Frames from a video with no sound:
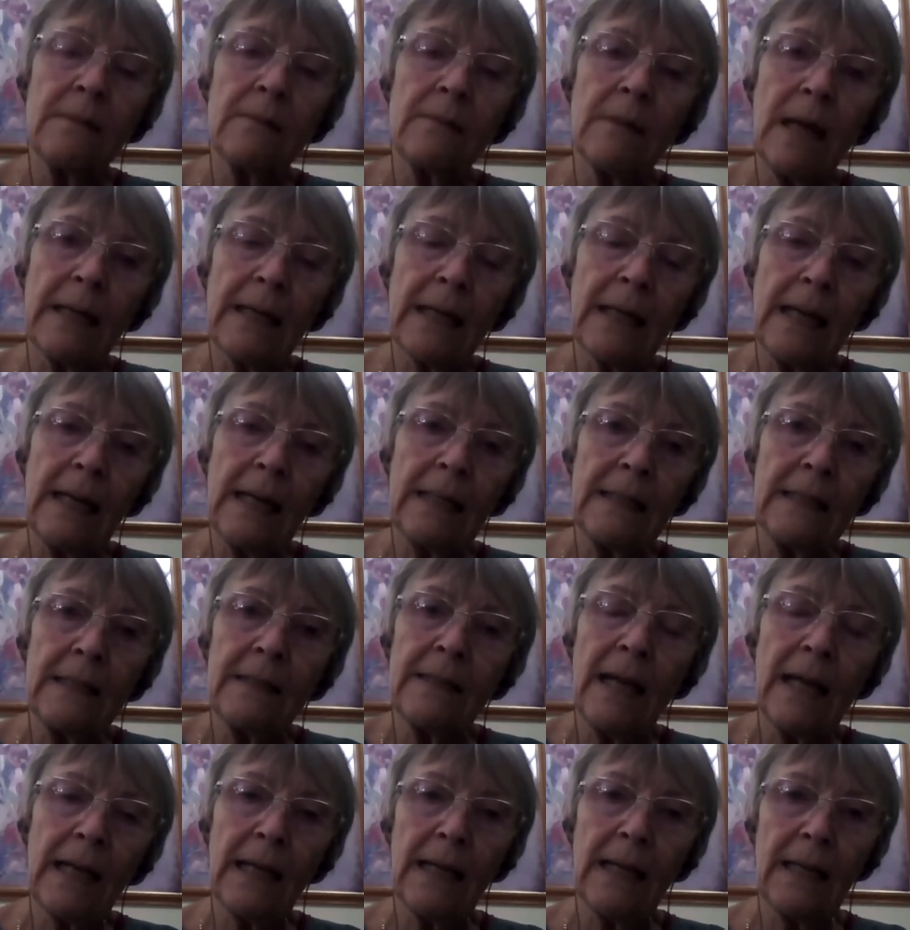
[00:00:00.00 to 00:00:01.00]

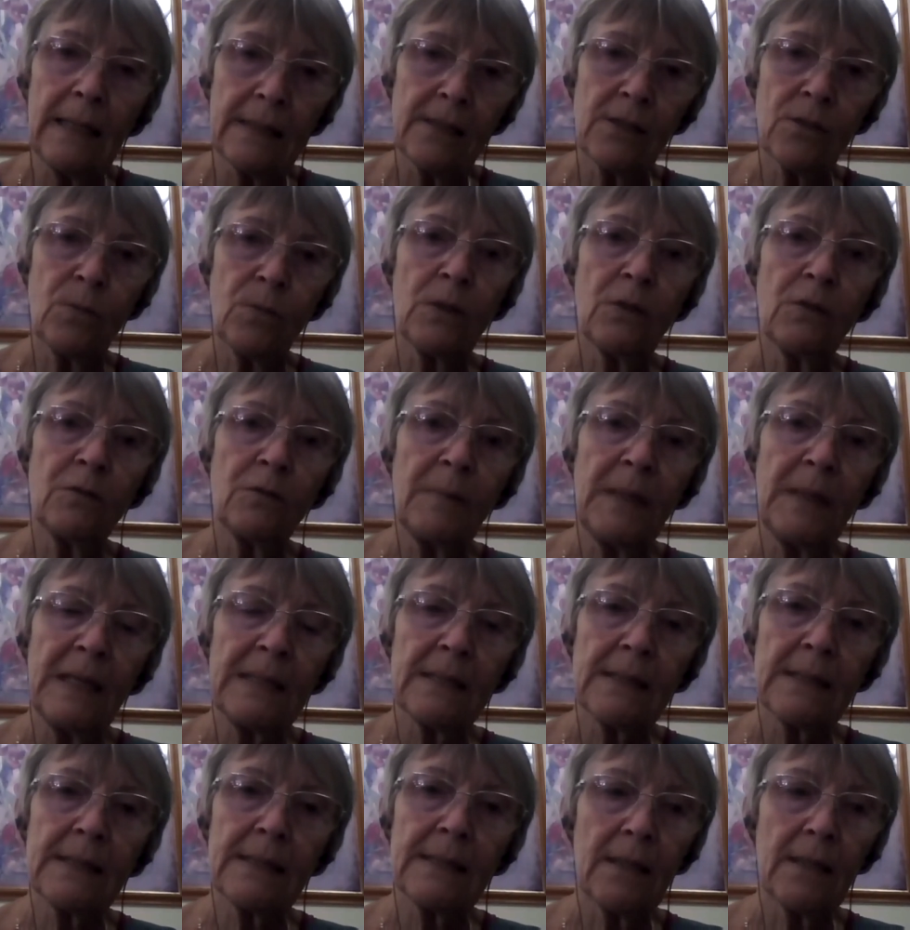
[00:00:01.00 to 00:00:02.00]
that last 12 months
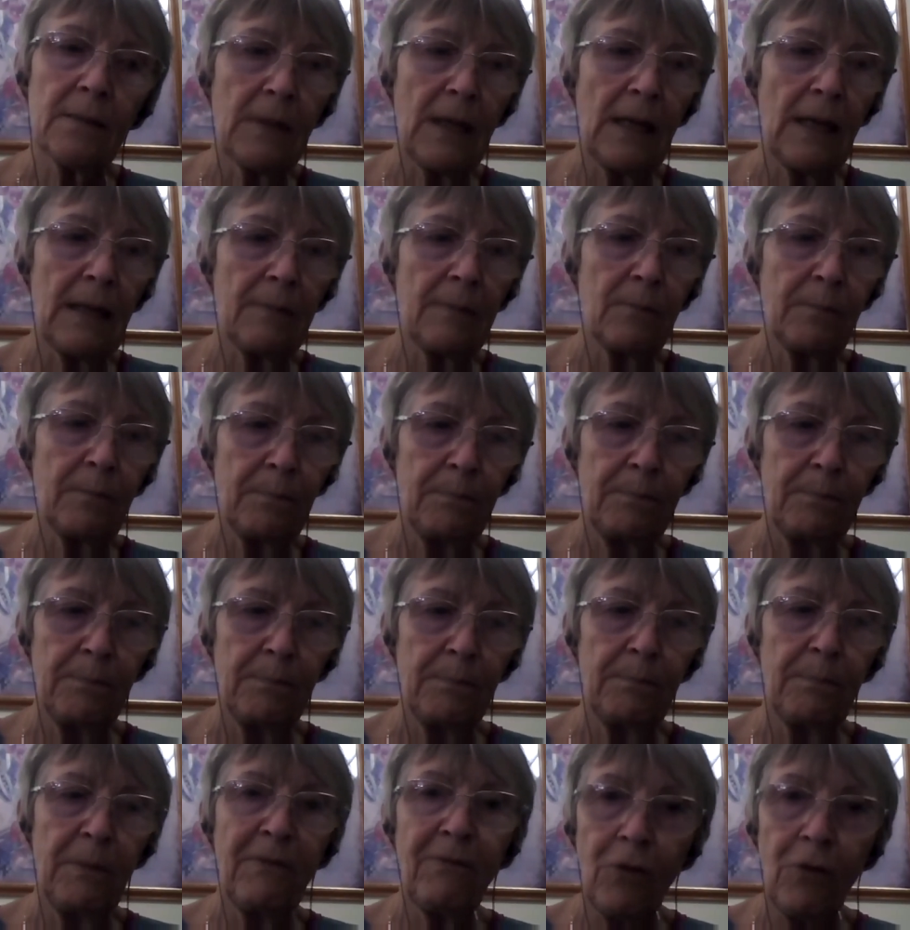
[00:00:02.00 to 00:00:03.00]

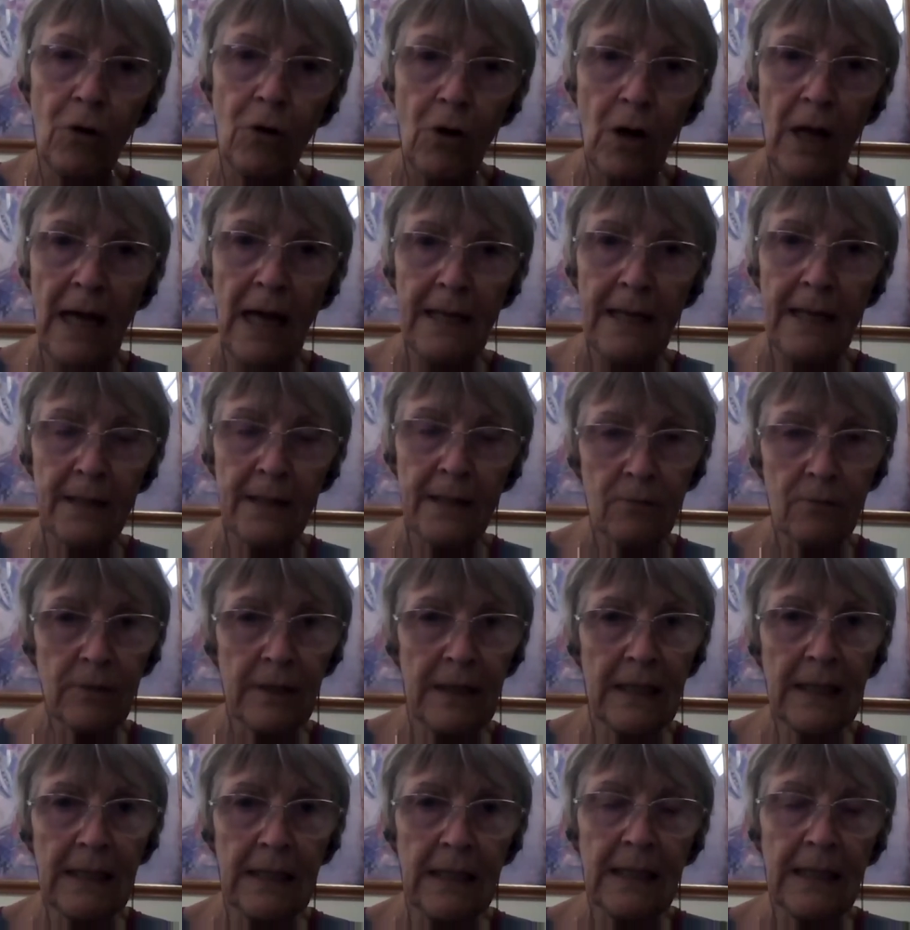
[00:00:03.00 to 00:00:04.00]
before I had the
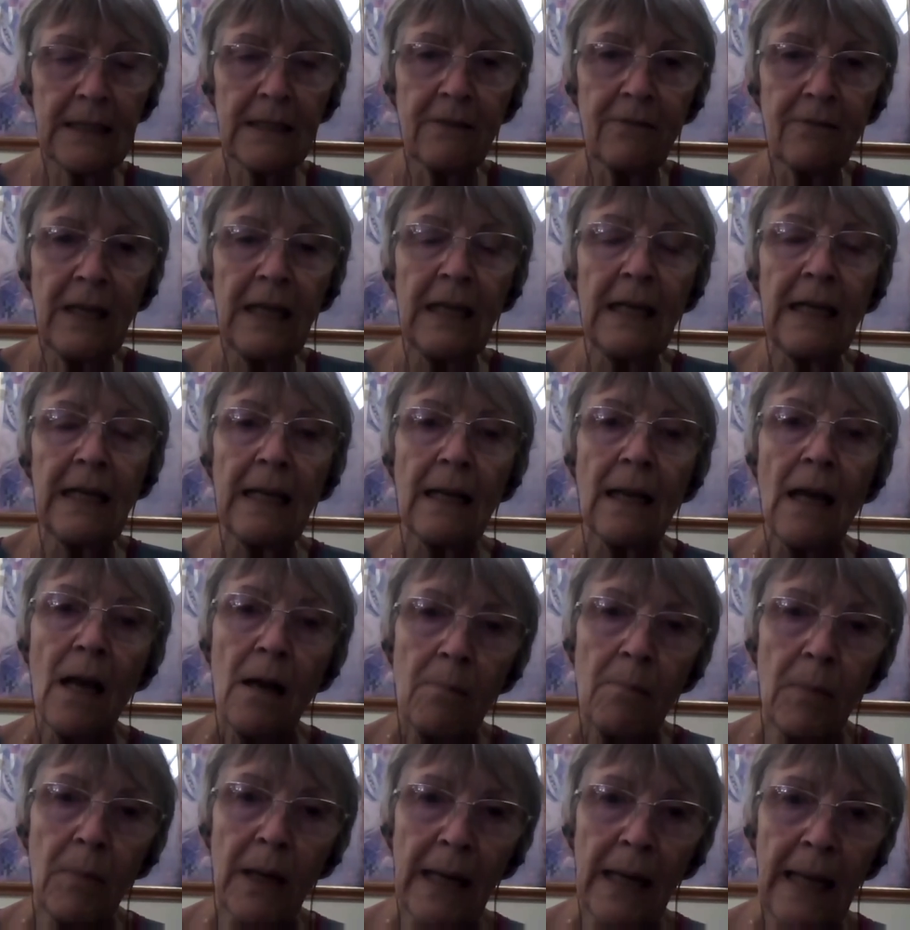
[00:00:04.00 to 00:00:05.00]
reconnective healing,
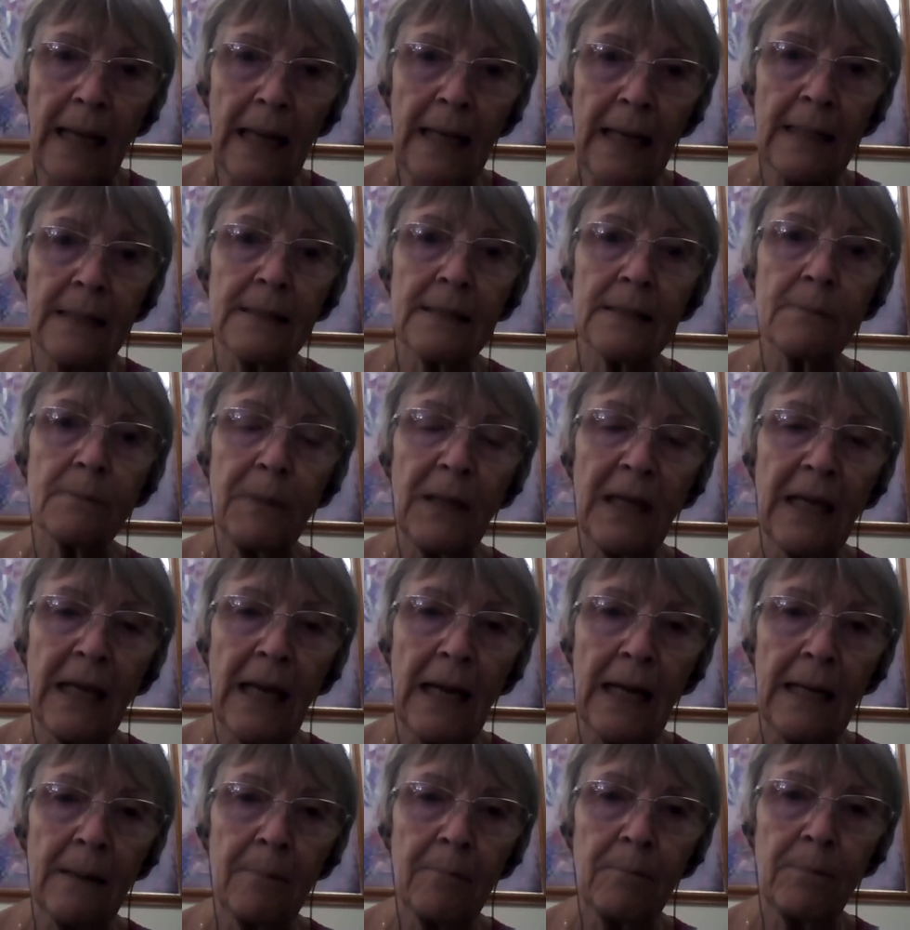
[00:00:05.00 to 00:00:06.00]
my hands
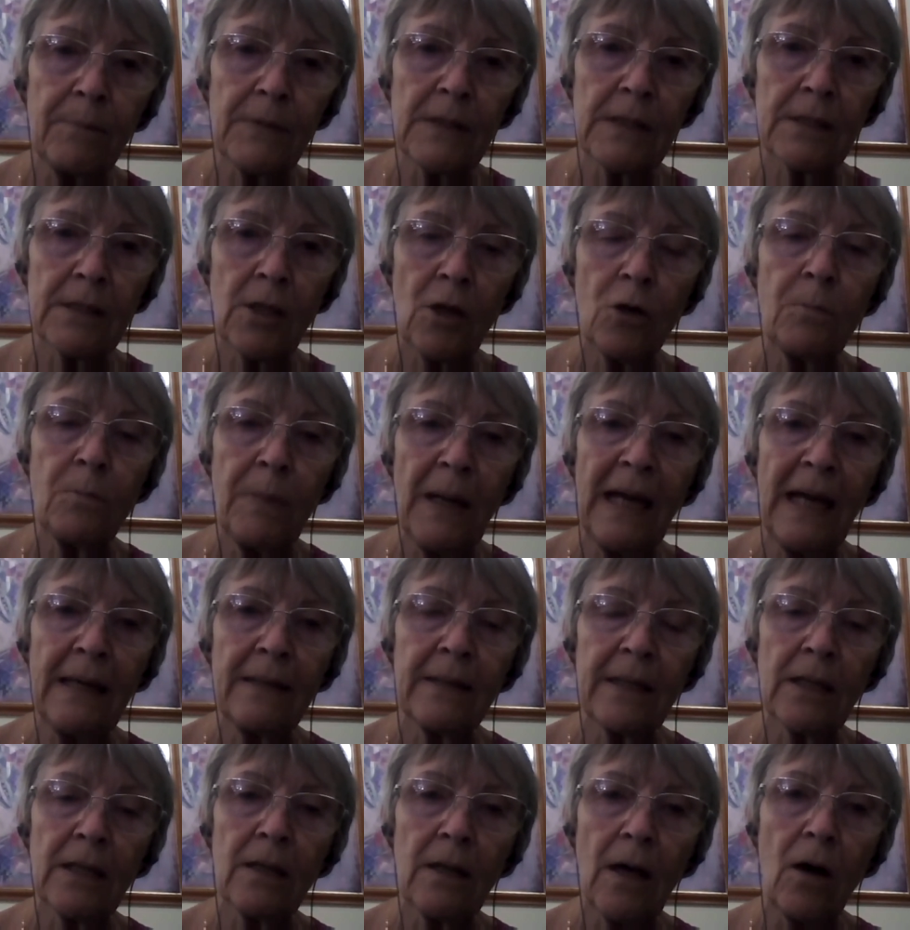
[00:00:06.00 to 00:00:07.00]
became so bad
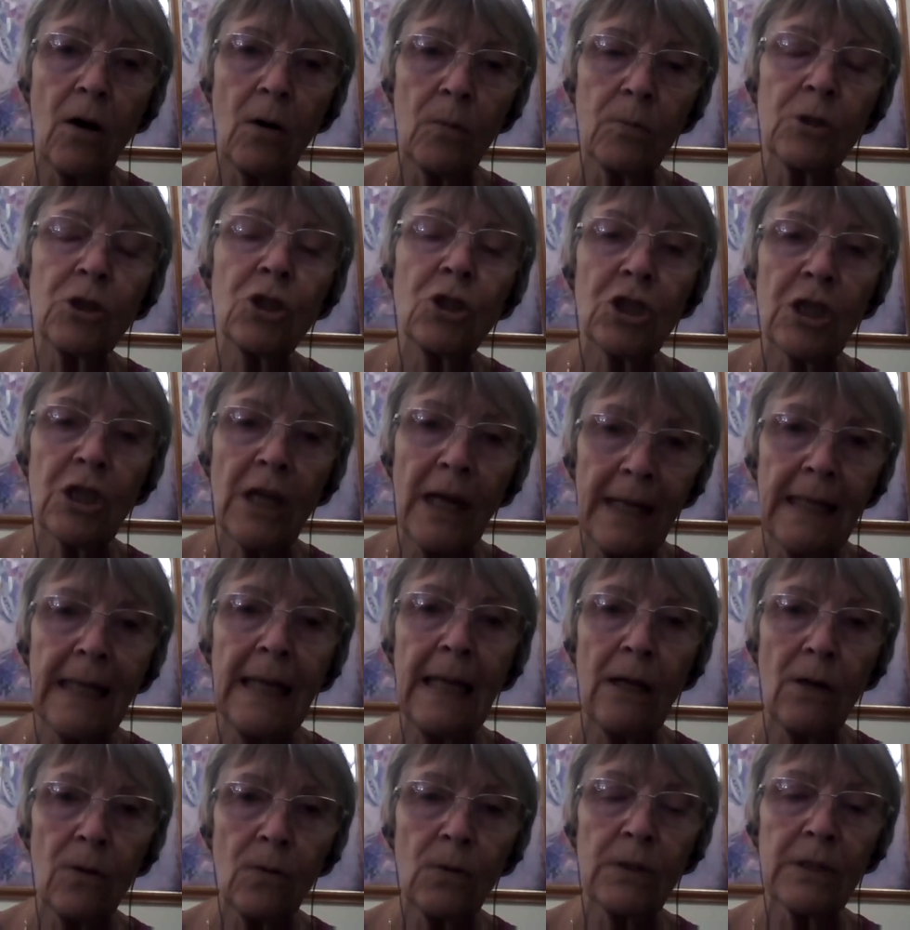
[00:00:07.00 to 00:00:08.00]
that I was shaking
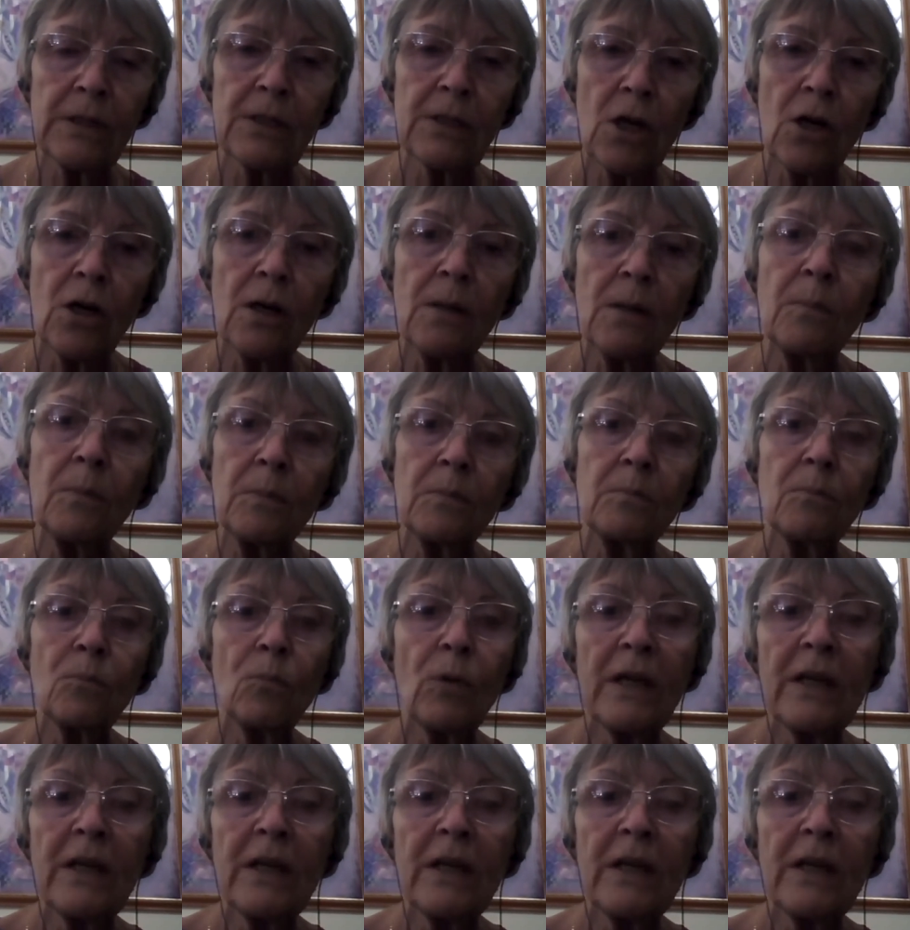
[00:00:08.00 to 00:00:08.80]
all the time. One